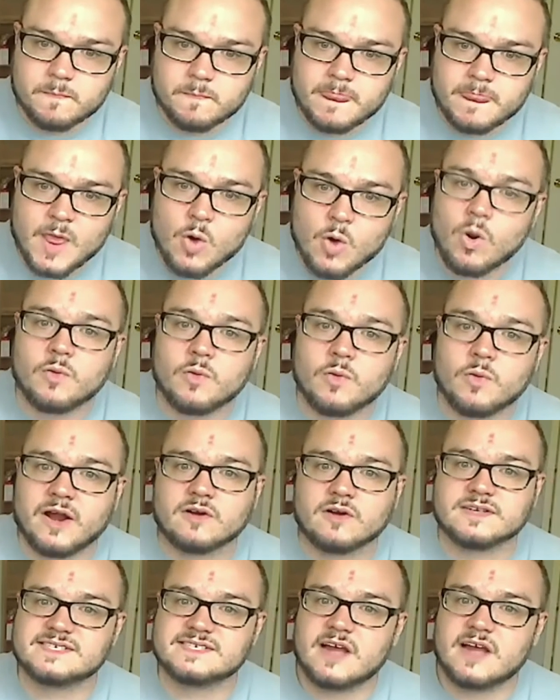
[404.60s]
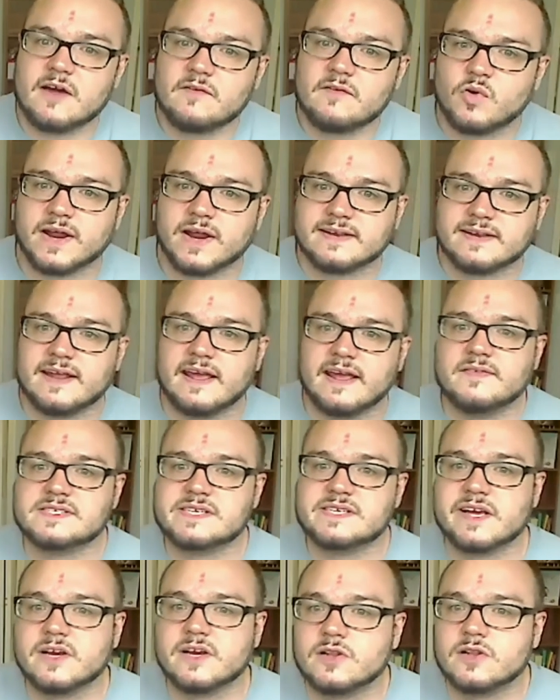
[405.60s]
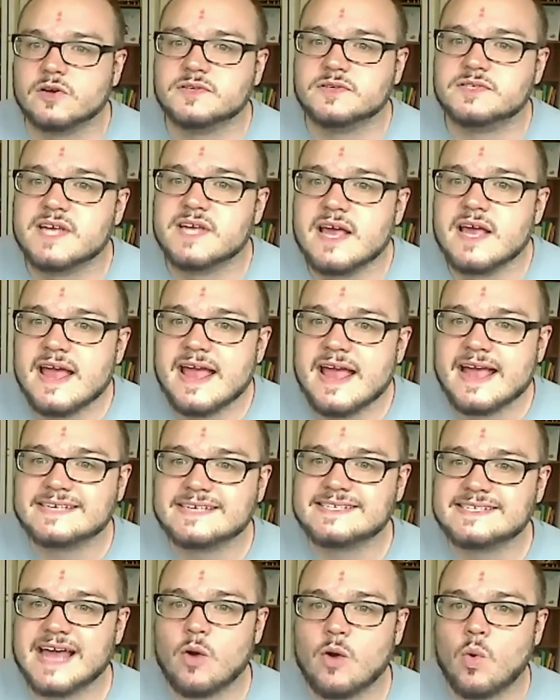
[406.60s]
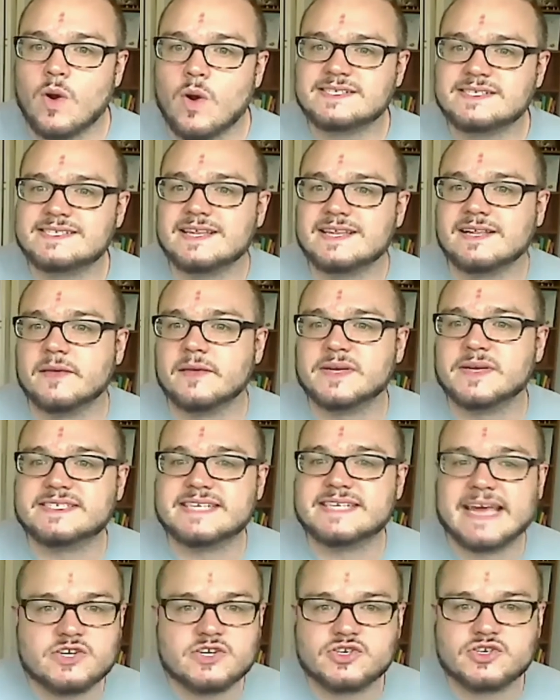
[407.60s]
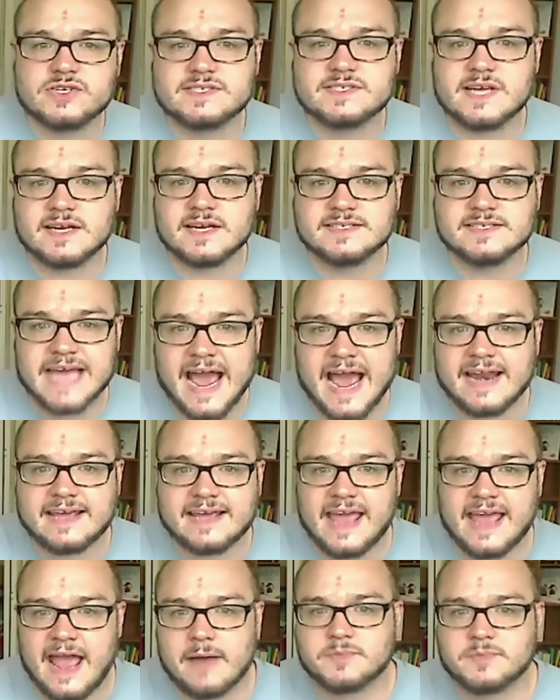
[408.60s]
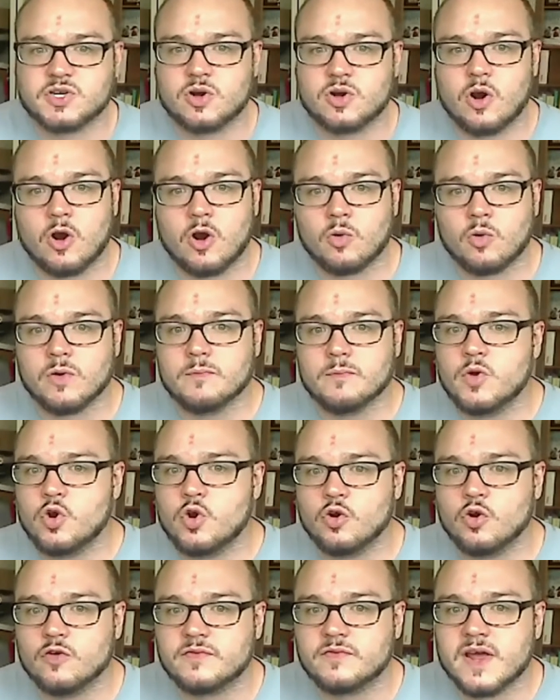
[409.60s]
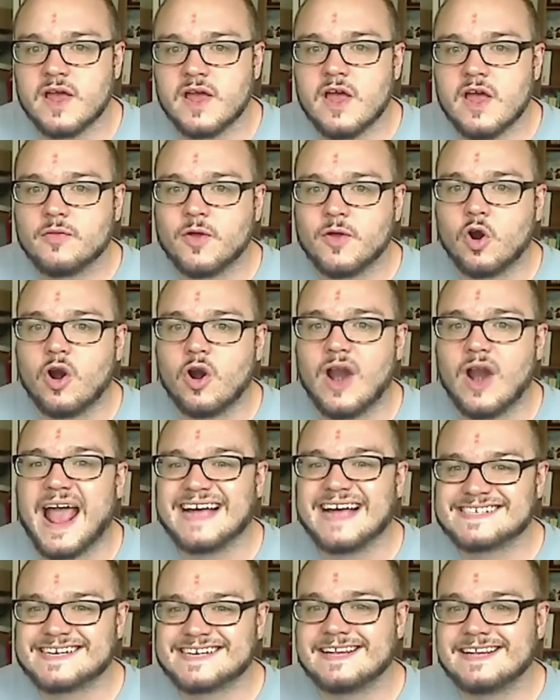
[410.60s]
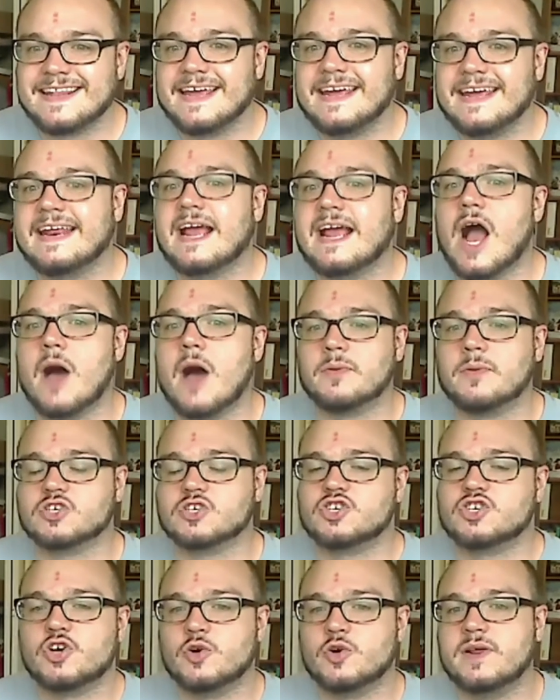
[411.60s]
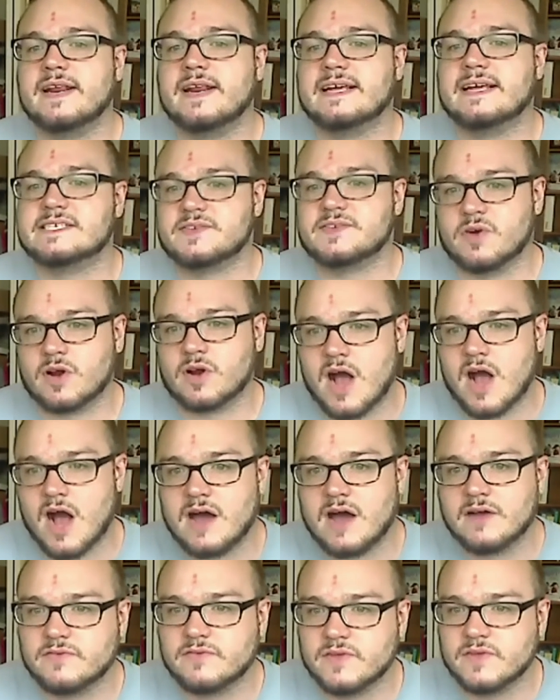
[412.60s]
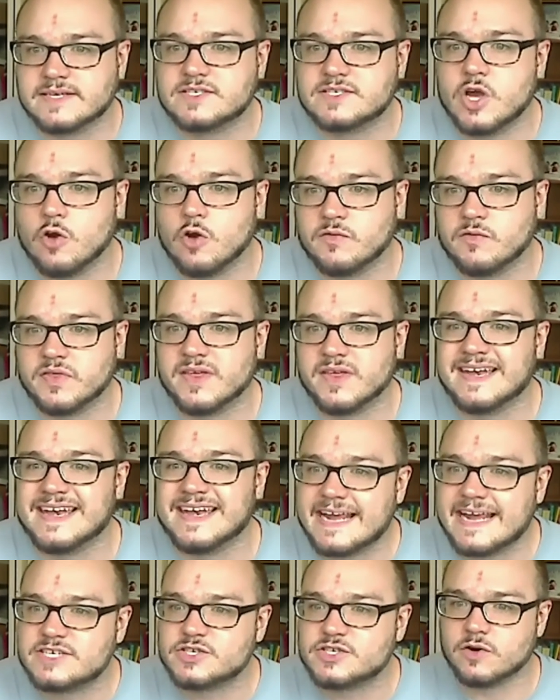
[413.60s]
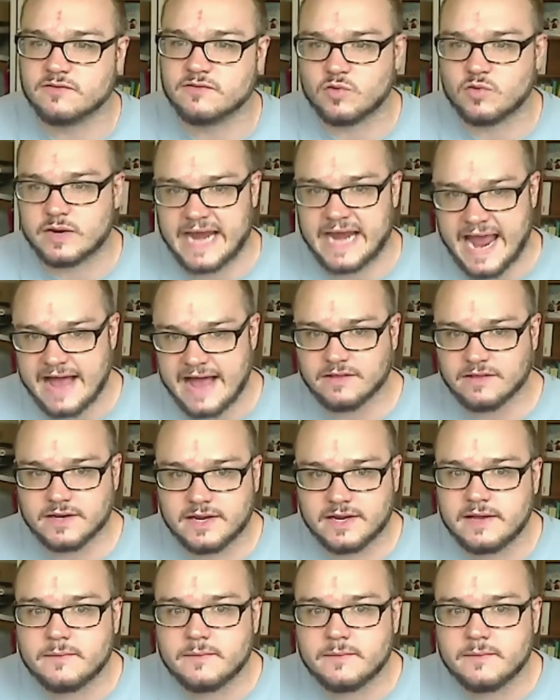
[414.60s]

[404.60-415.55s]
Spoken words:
What we are discovering, Davies concludes, is that once the limitations on data capture are removed, there are escalating opportunities for conflict over the nature of reality.